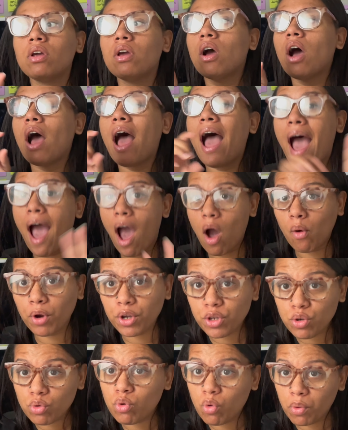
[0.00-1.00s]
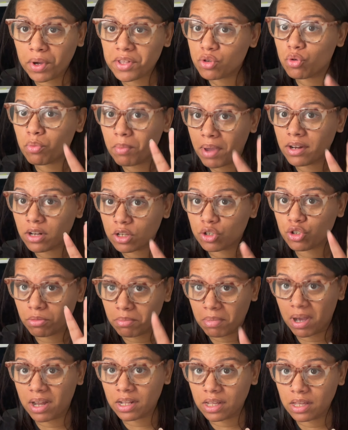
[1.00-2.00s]
How are you going to manage your
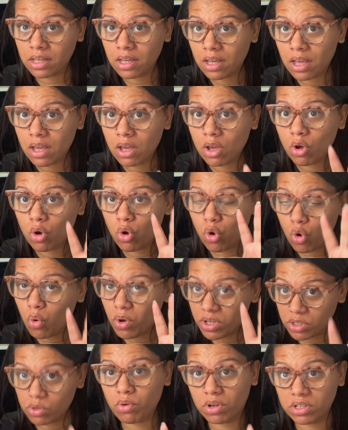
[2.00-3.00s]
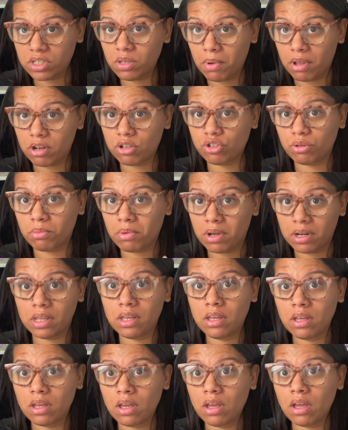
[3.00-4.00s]
money? Who is going to manage your money?